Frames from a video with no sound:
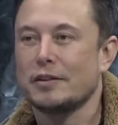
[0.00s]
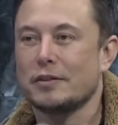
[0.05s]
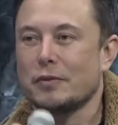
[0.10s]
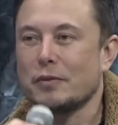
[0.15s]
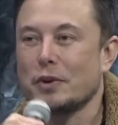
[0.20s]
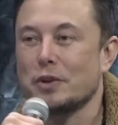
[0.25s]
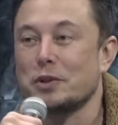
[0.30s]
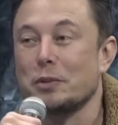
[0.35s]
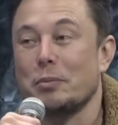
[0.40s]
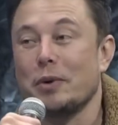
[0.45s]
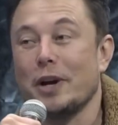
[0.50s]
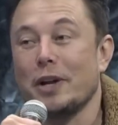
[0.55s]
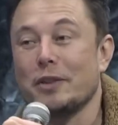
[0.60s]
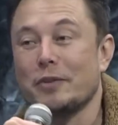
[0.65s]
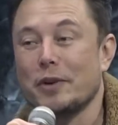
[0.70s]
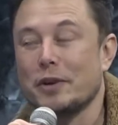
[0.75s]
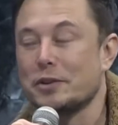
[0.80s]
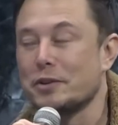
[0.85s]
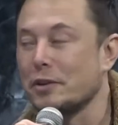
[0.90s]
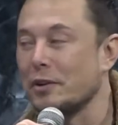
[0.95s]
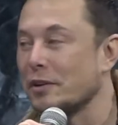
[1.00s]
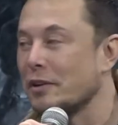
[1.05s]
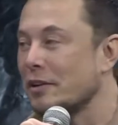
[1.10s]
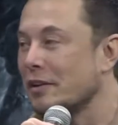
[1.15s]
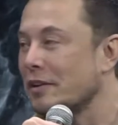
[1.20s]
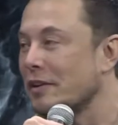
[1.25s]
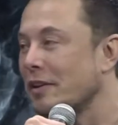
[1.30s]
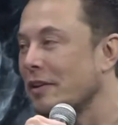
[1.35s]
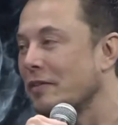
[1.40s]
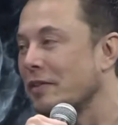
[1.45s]
What's your pain threshold?
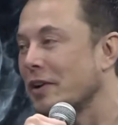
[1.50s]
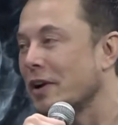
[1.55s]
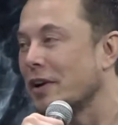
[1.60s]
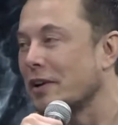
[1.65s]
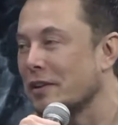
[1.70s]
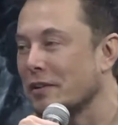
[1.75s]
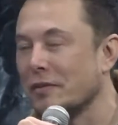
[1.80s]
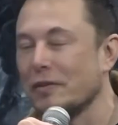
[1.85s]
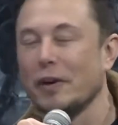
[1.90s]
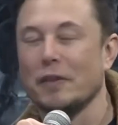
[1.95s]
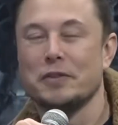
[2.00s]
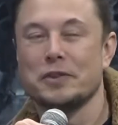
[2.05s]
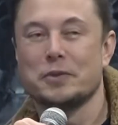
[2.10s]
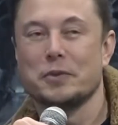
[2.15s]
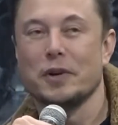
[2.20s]
Well, if it's